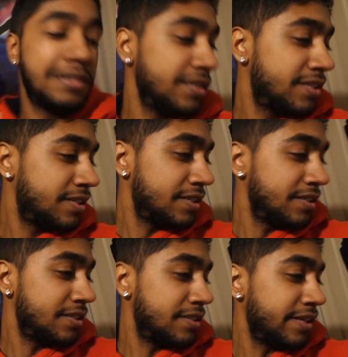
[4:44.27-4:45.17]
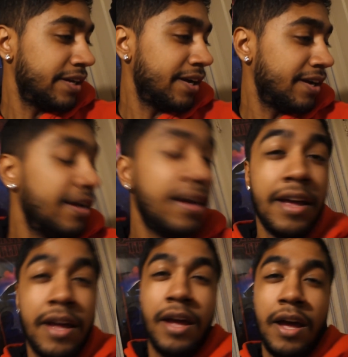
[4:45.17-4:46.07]
This is
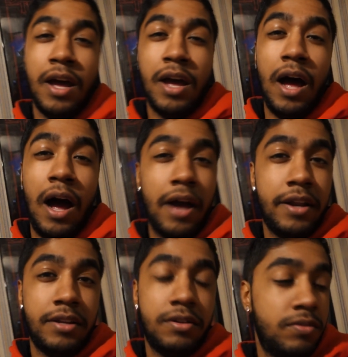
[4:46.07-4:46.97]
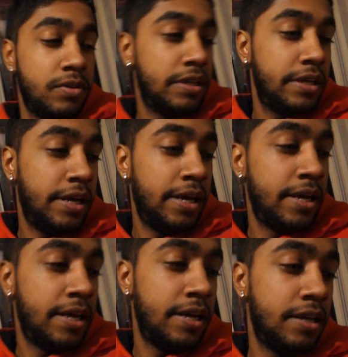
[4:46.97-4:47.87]
I didn't really
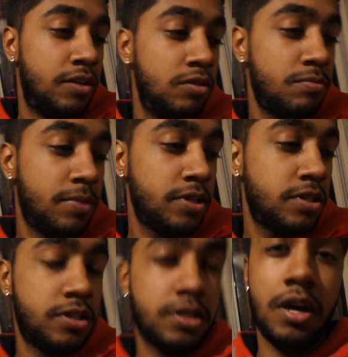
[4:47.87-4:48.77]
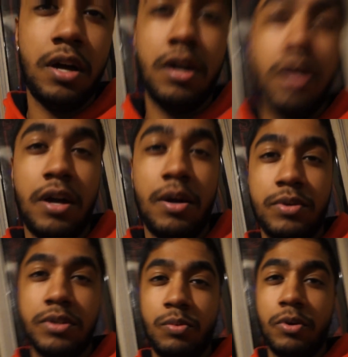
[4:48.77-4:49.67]
do much. I
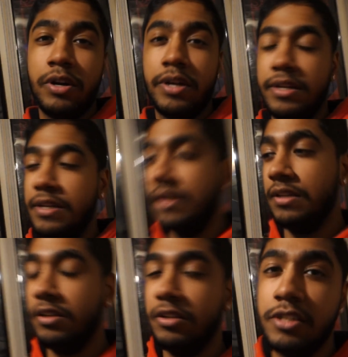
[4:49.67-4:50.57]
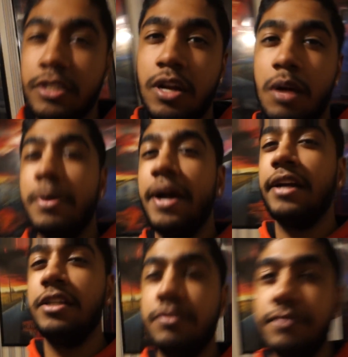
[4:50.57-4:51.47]
went to work and I literally just got back.
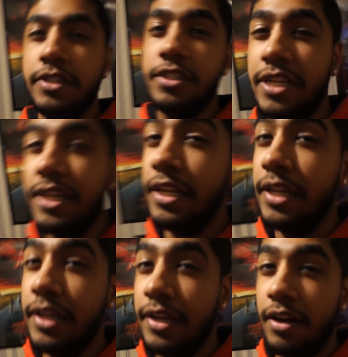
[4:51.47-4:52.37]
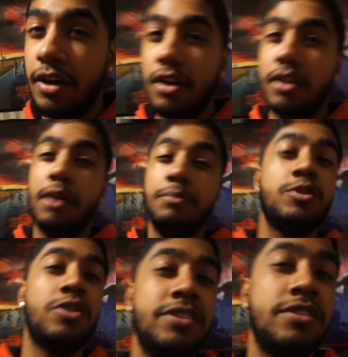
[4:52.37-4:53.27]
I just finished eating. I'm
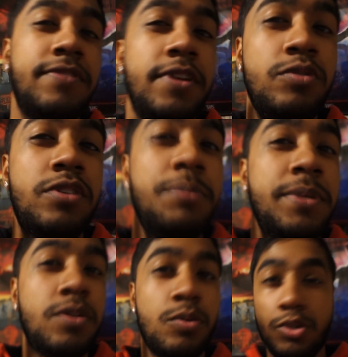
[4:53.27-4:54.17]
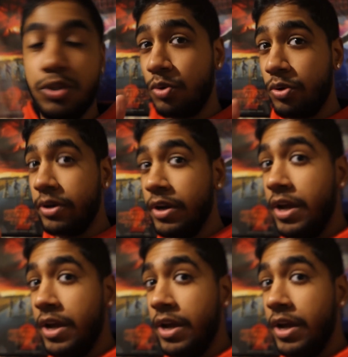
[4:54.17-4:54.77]
sorry this video is gonna be so short.